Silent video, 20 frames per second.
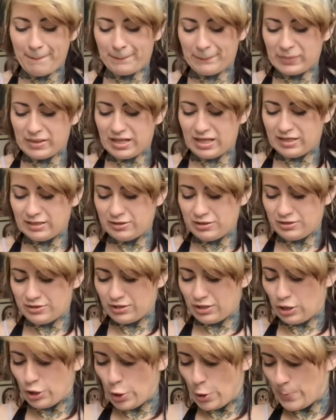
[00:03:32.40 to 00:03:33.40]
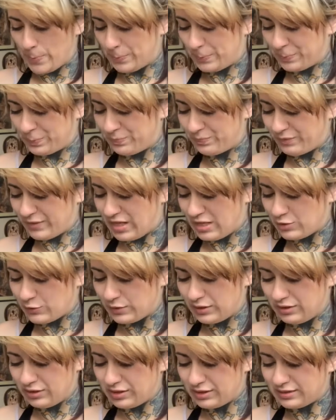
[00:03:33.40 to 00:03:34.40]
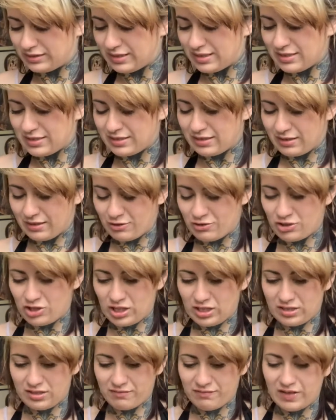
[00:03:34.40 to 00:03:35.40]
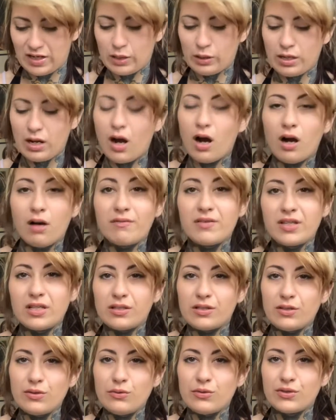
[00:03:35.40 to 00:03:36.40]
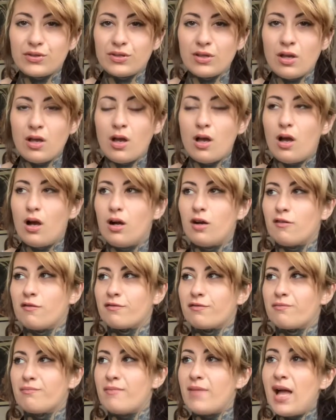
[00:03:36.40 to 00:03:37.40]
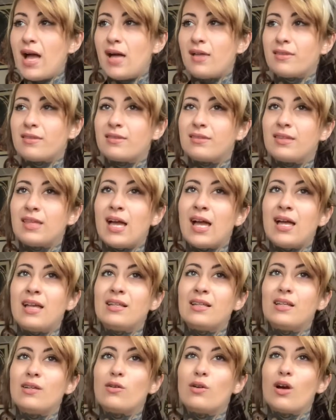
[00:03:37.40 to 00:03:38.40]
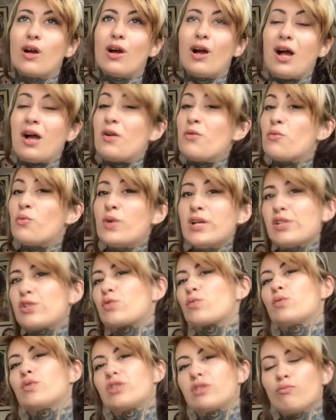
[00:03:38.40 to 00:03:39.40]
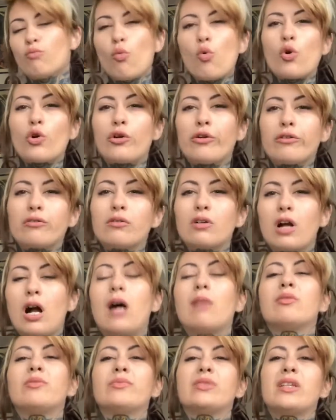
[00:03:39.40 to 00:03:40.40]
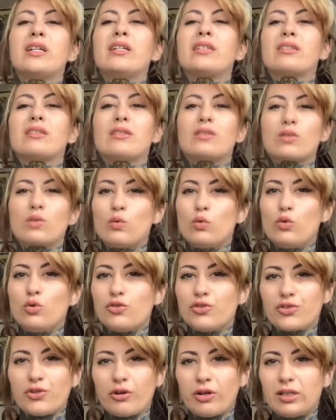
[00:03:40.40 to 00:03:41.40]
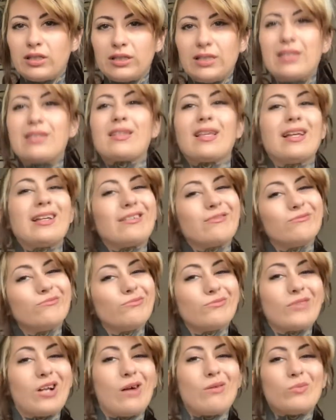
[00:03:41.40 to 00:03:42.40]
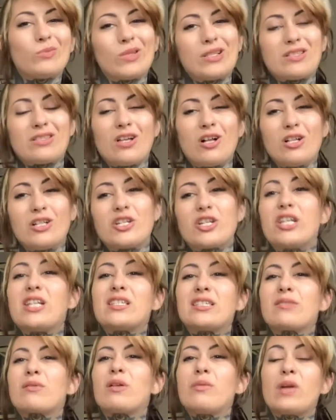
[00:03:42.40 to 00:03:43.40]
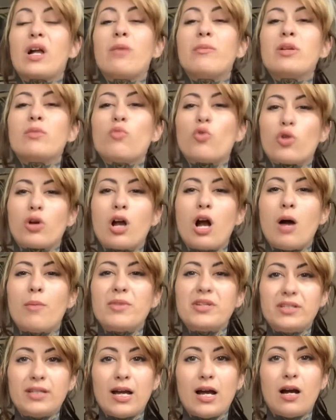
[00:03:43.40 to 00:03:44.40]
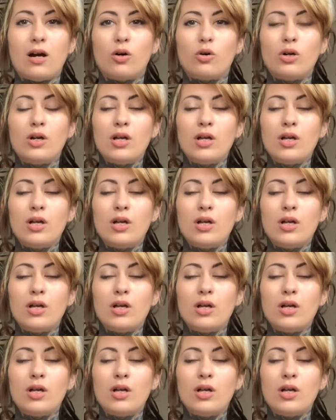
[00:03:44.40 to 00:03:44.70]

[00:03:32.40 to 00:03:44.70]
And so as we look at this, there's just a very obvious use of math that I wish was more commonplace in schools, or at least like commonplace knowledge. It is becoming more common now,